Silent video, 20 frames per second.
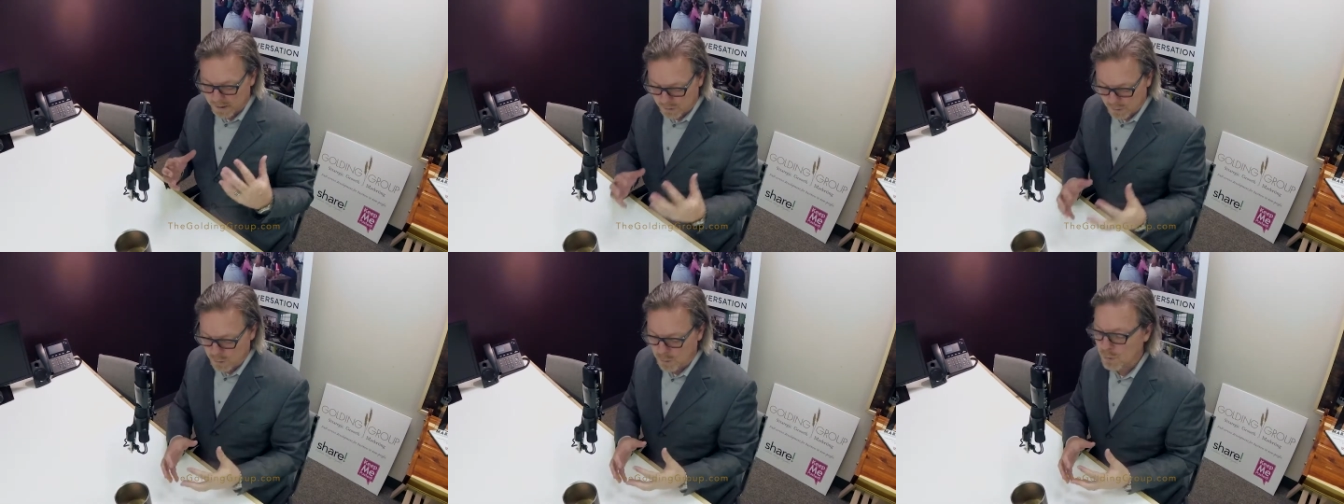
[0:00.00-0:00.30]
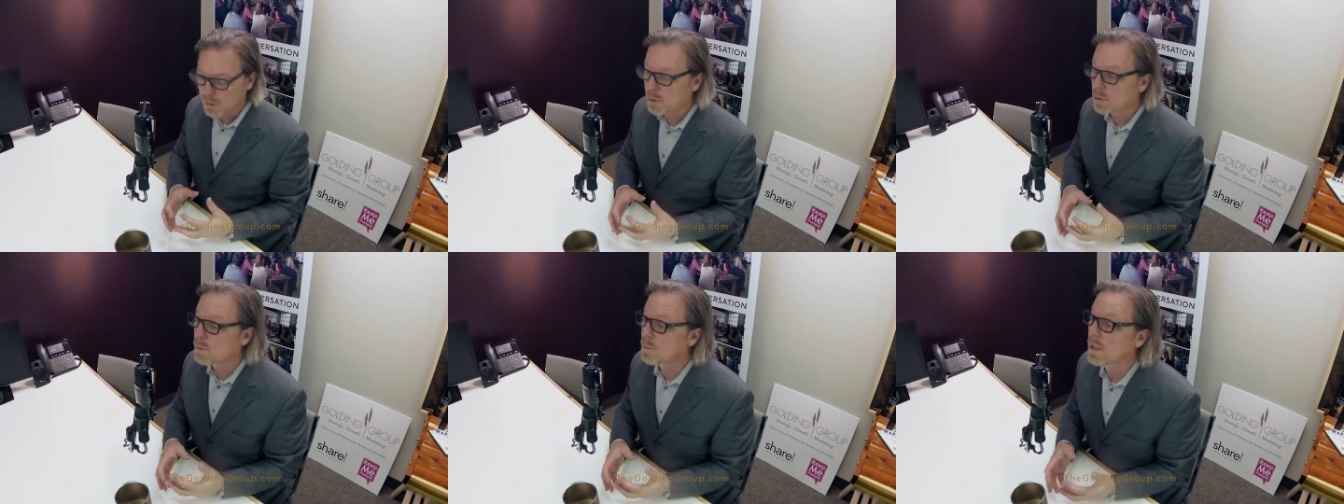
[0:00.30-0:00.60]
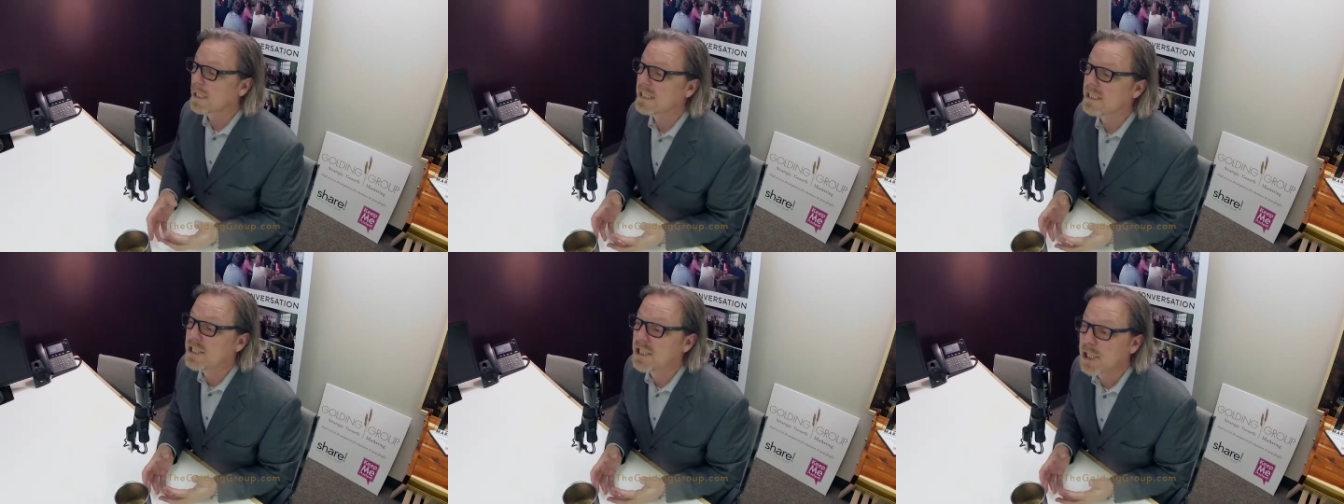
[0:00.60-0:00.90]
do your
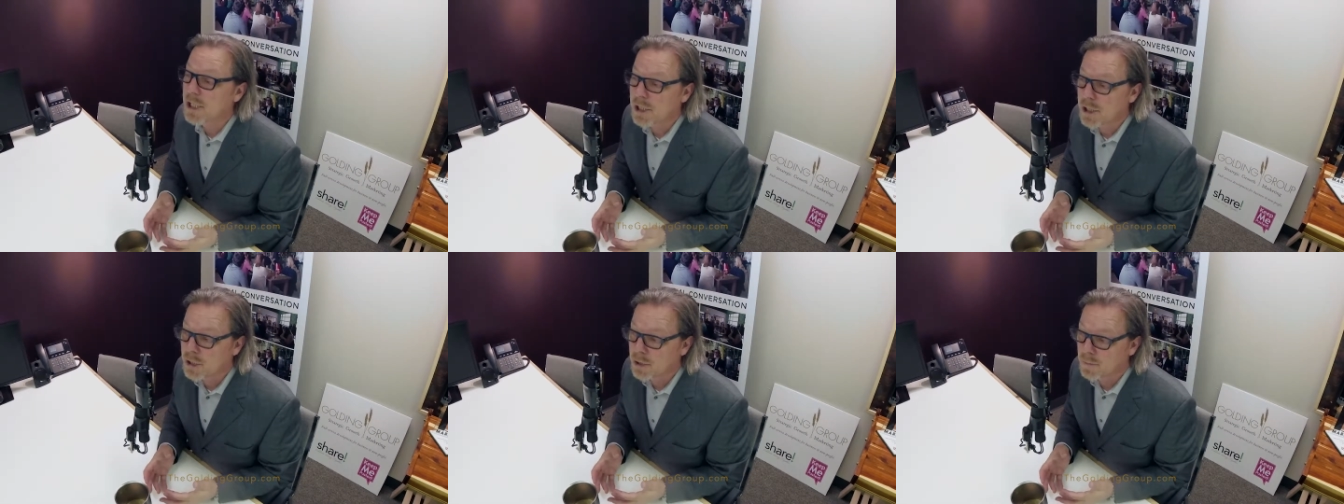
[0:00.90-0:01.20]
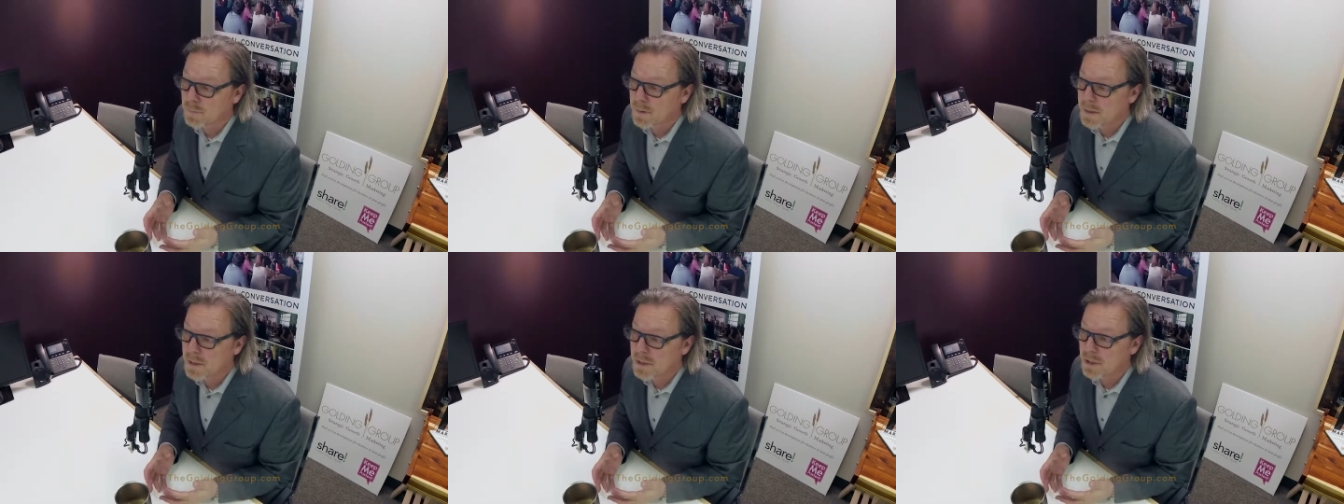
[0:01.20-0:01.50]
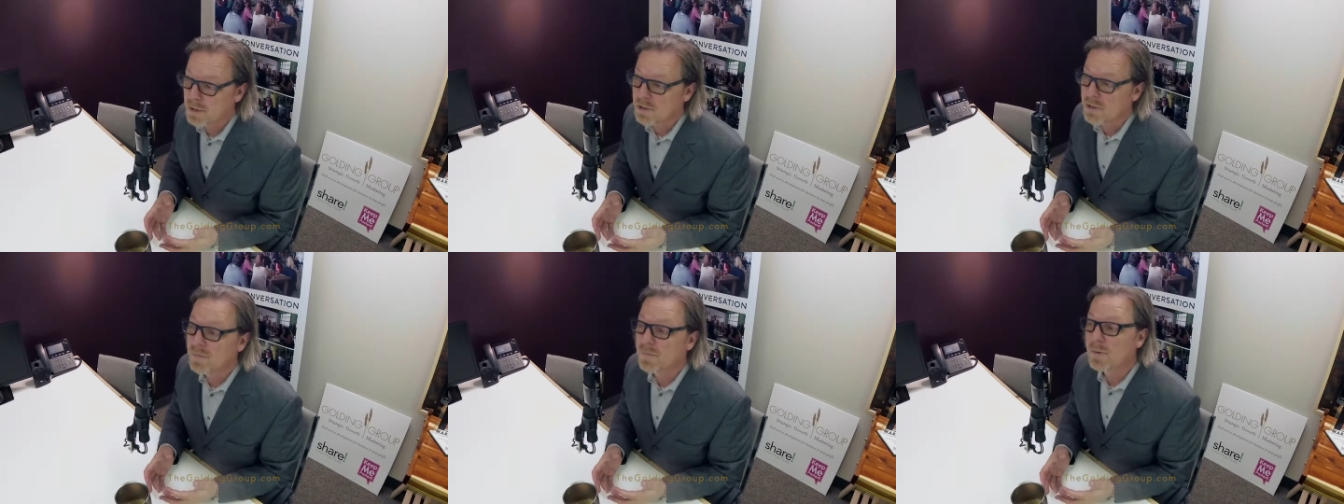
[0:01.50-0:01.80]
additional
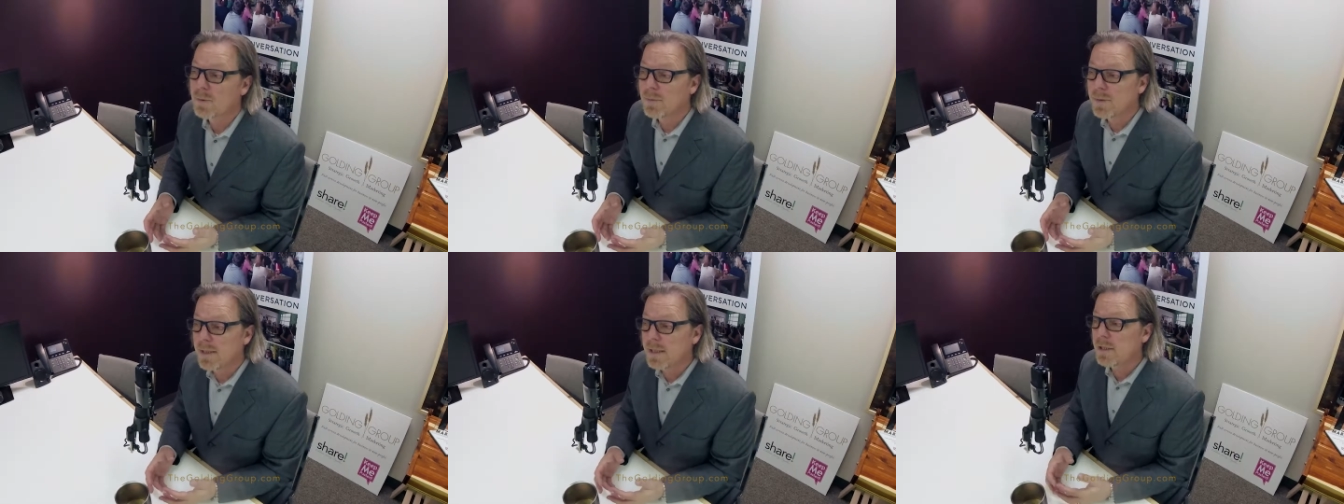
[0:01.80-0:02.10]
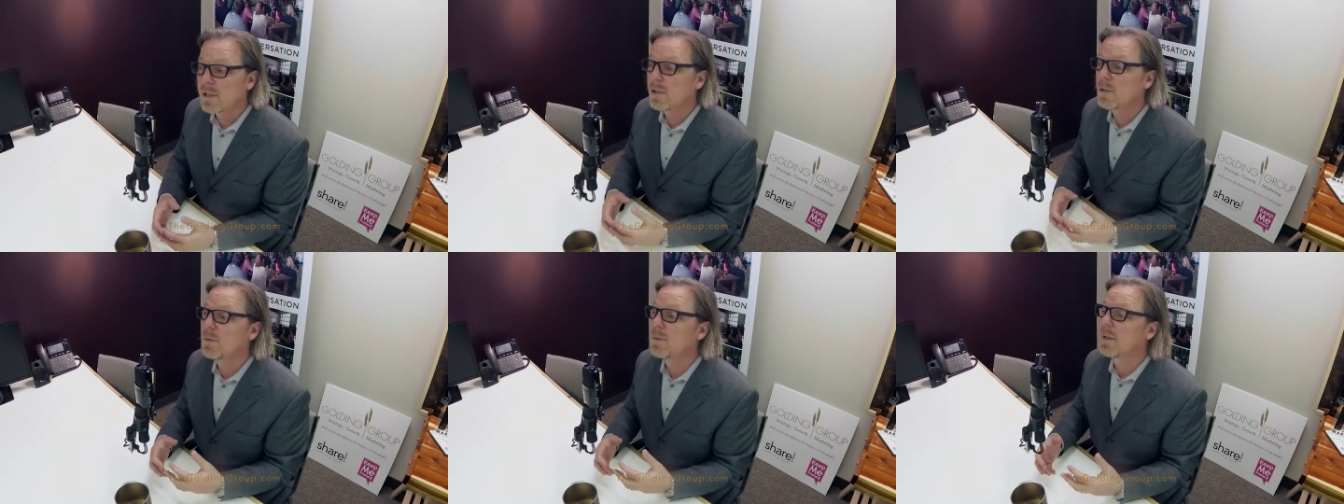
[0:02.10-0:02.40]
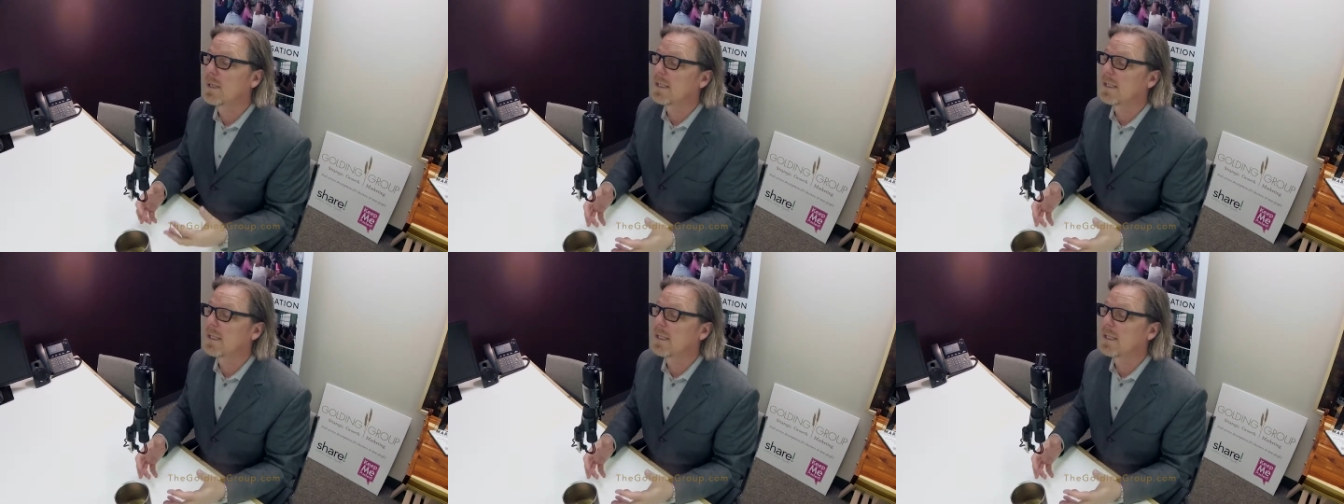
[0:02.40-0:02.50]
research if you need to